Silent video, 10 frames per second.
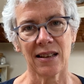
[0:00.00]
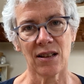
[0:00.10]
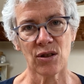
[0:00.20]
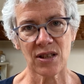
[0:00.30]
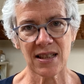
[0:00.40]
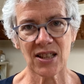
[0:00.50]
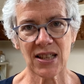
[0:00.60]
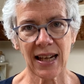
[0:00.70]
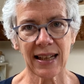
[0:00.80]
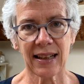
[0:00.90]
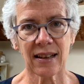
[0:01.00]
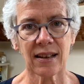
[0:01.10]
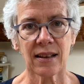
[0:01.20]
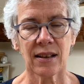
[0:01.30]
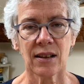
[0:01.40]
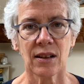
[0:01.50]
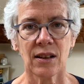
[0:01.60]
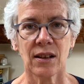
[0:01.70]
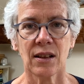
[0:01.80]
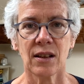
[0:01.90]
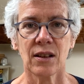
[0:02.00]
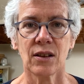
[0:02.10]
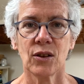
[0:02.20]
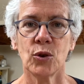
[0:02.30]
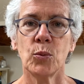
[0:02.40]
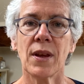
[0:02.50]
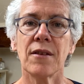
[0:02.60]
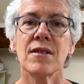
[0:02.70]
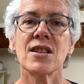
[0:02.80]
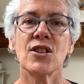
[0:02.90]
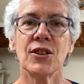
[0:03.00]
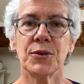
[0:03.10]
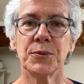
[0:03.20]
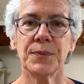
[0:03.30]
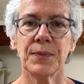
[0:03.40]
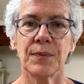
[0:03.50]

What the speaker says: the hostage taker or whether it's you.